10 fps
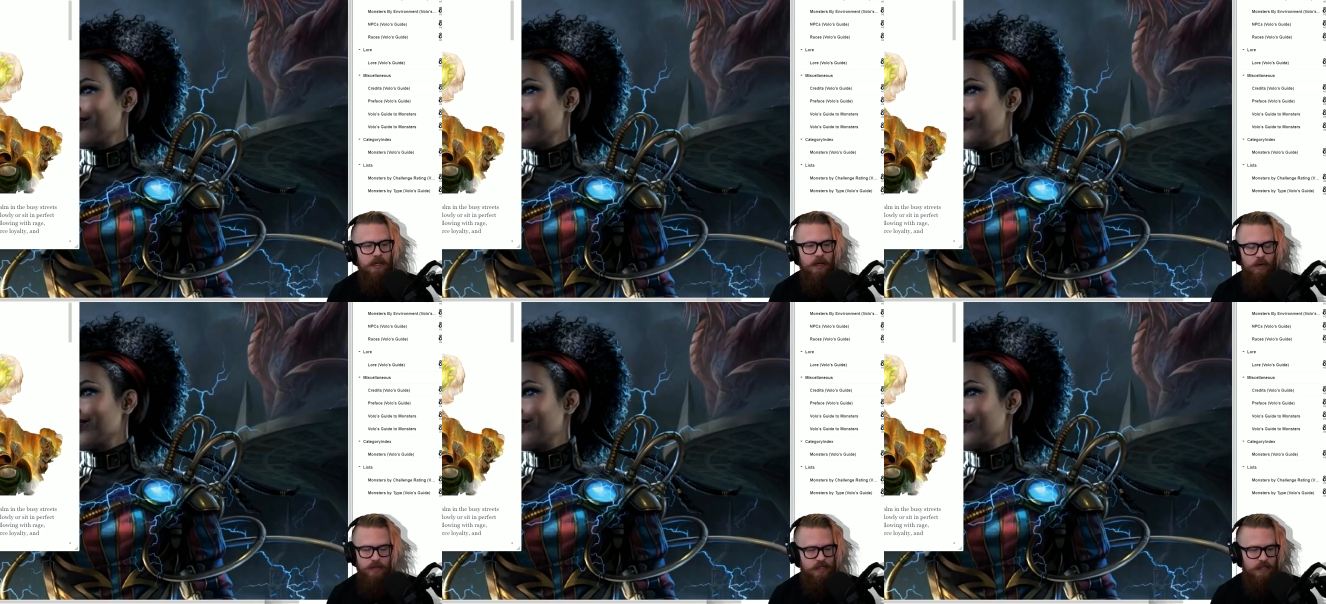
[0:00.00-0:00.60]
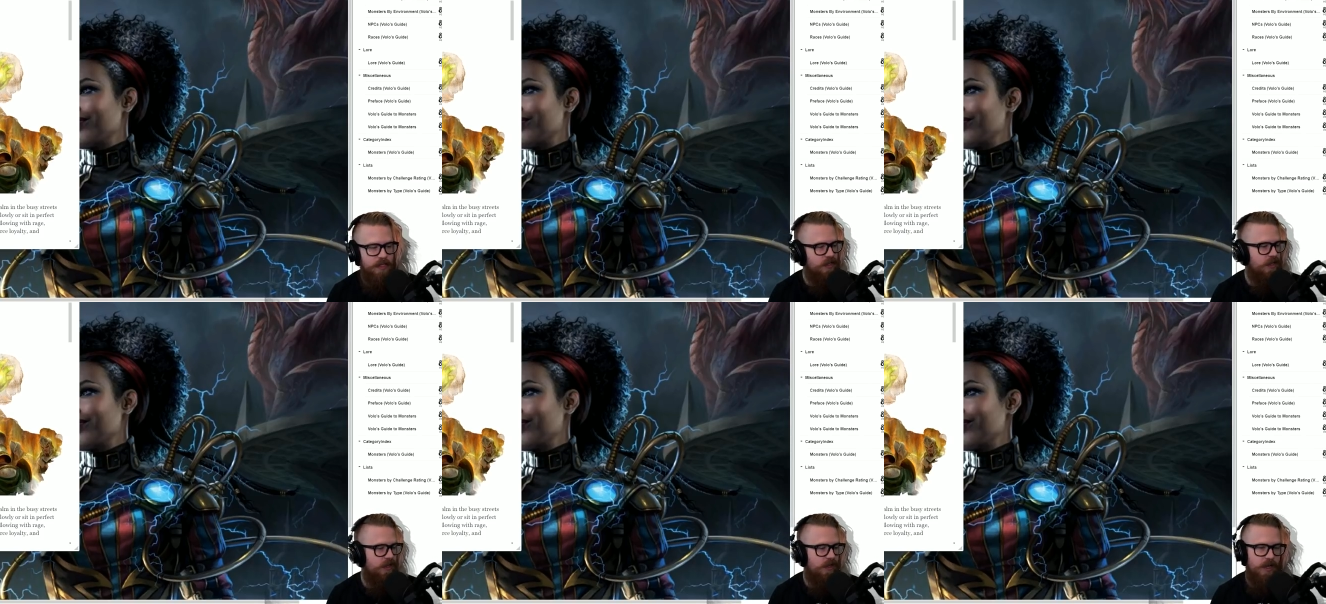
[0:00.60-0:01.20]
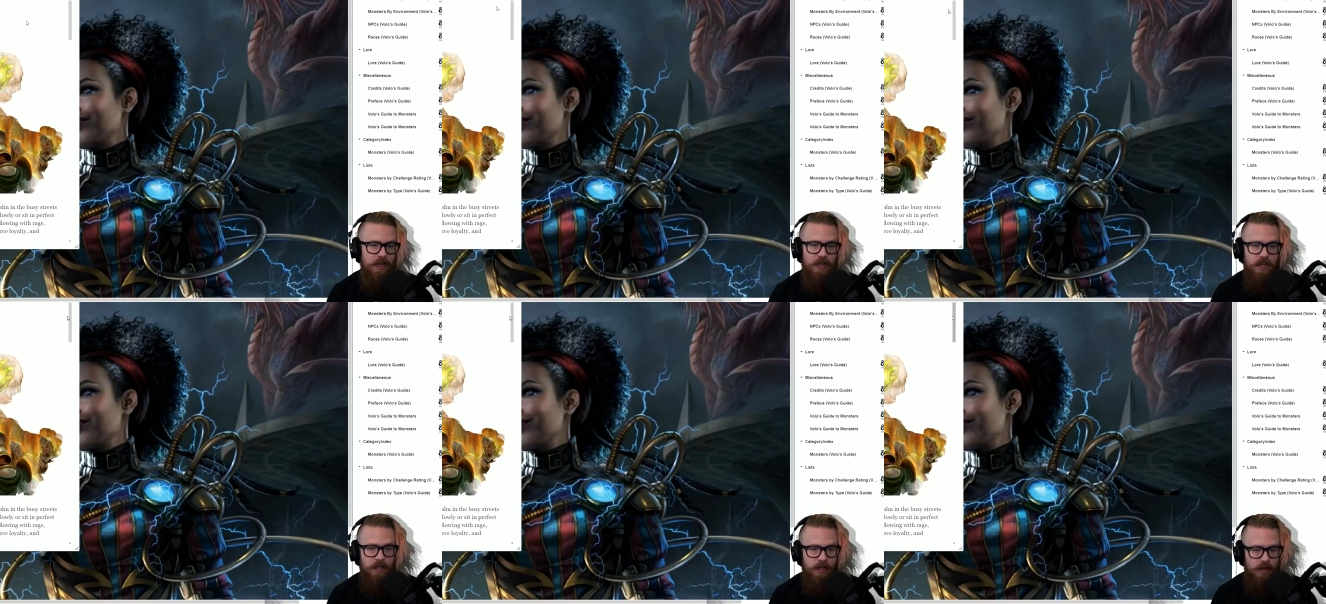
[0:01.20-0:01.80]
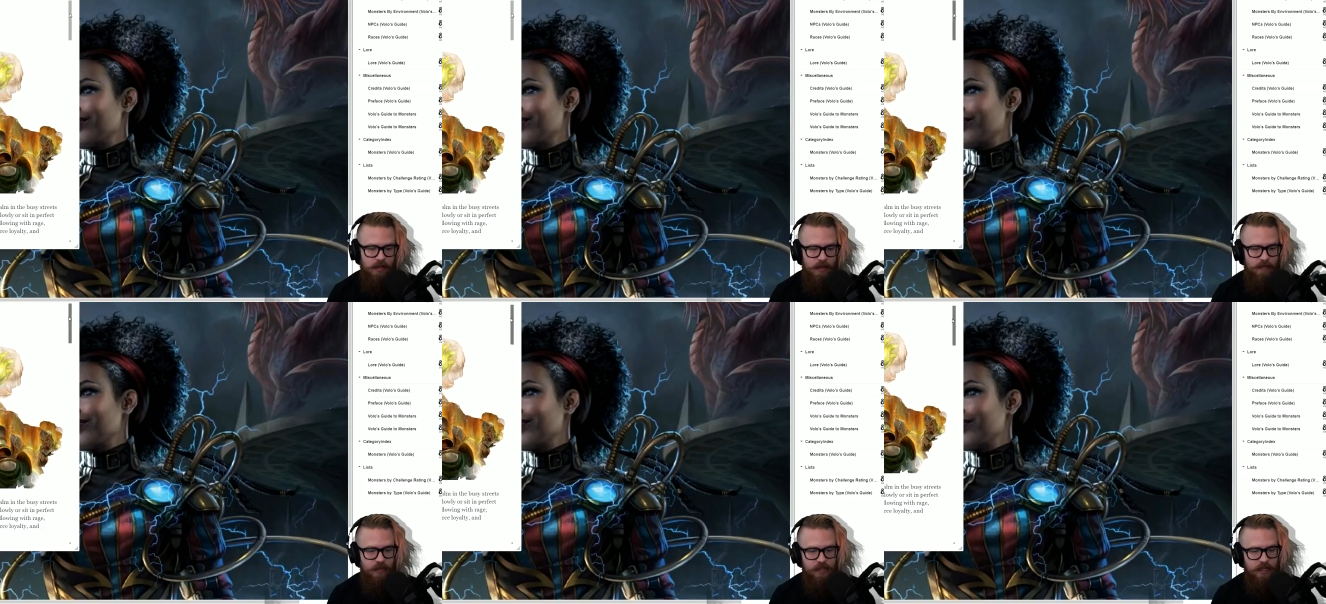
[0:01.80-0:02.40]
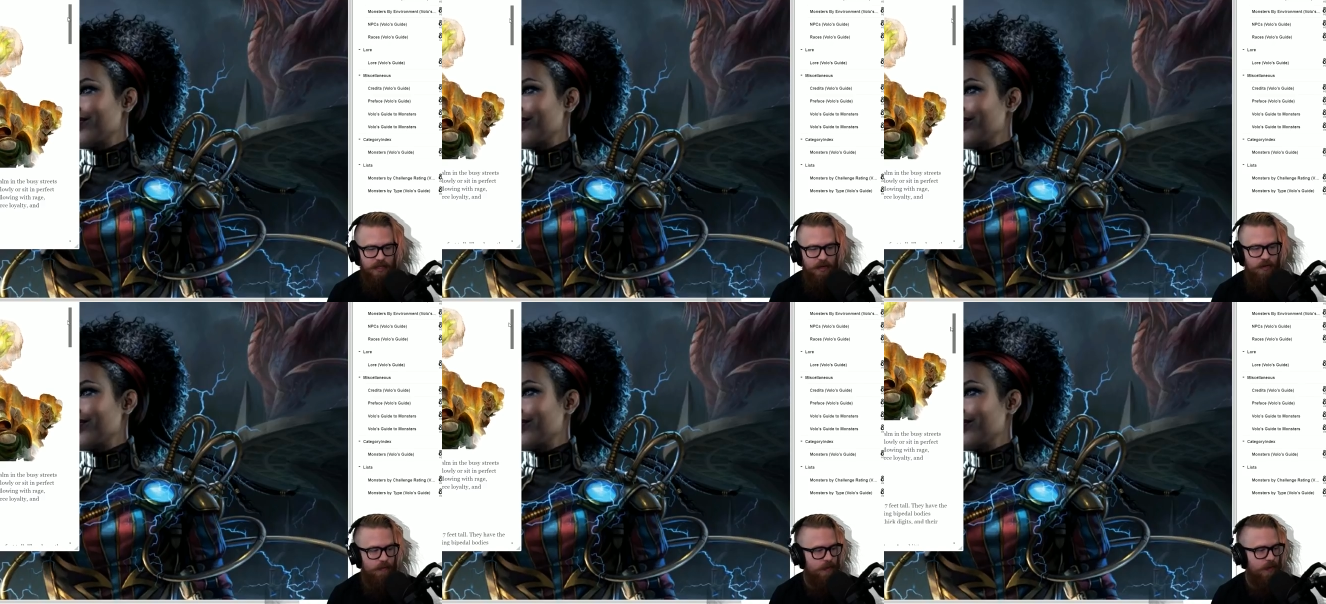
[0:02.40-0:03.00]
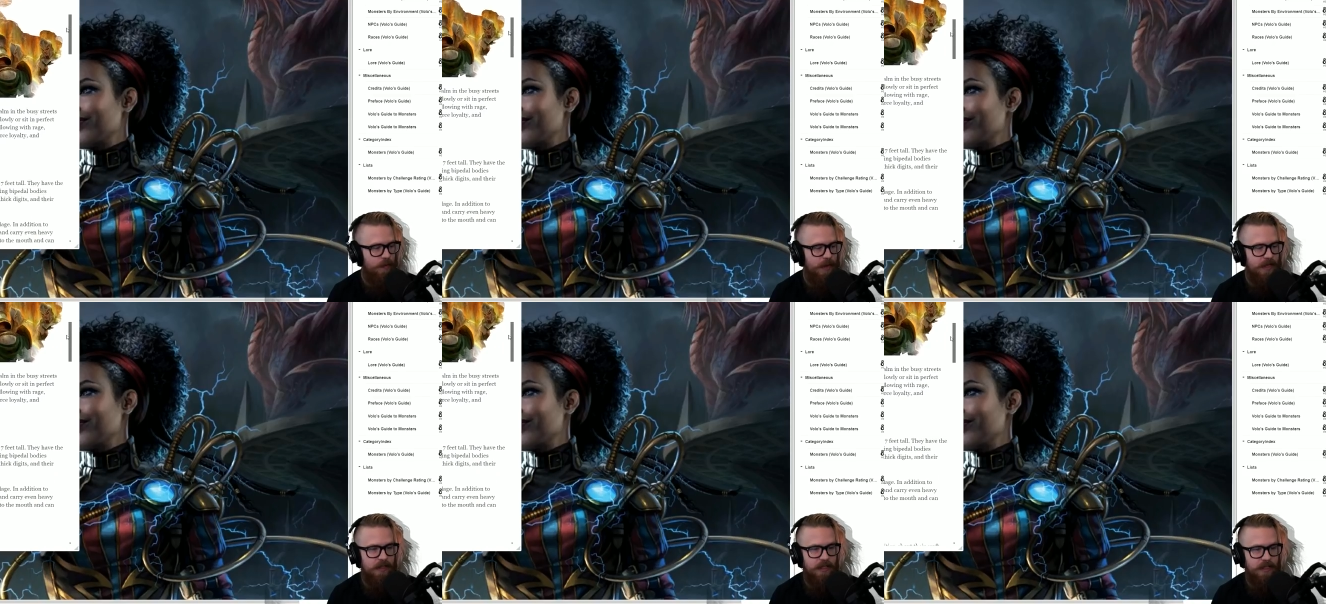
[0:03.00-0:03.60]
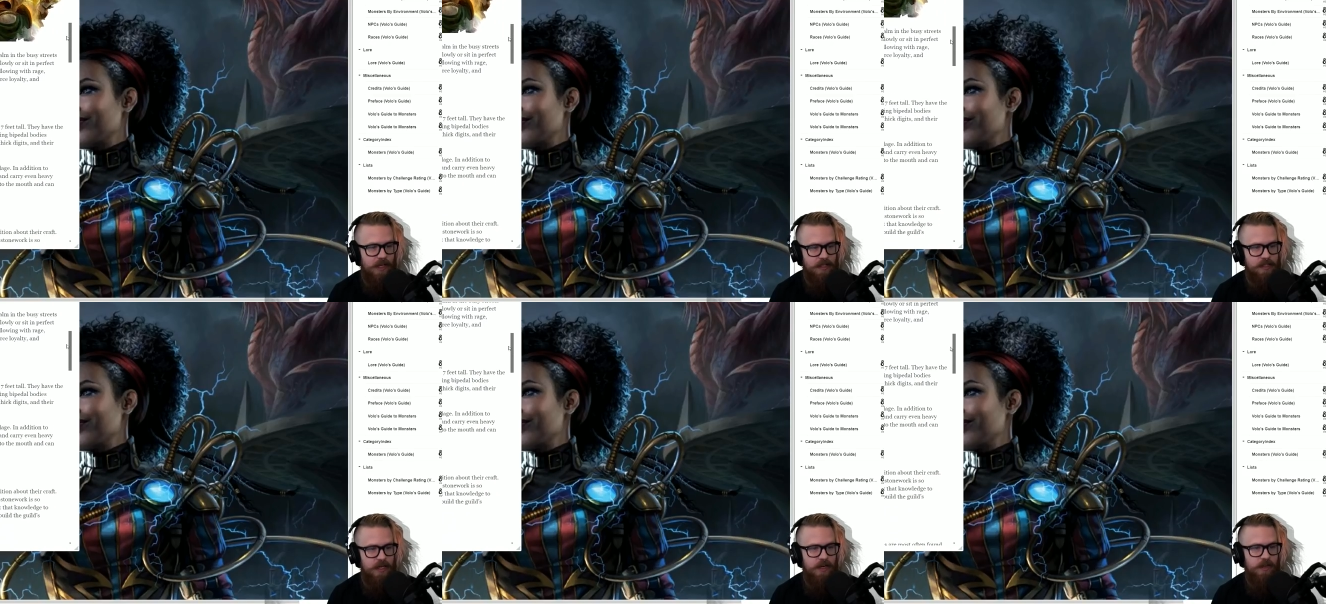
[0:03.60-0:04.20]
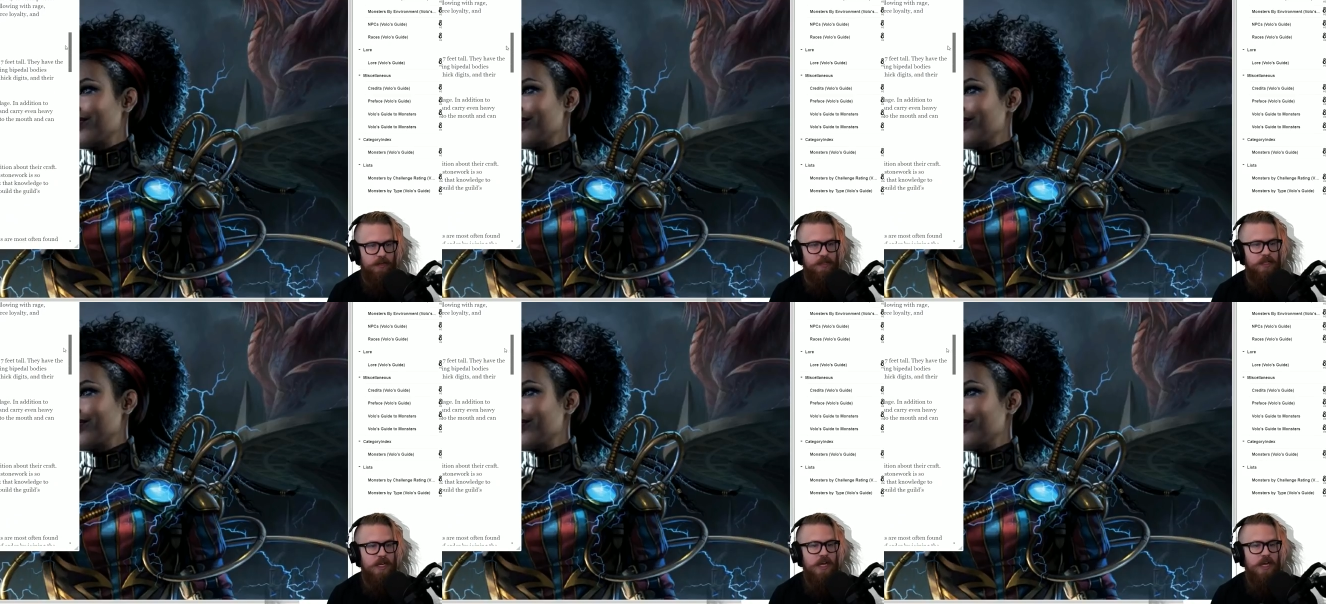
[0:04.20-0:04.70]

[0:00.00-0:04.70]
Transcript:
Speaker 1: uh, or the Selesnian uh, Conclave. It looks like they're they're mainly the Loxodon dudes.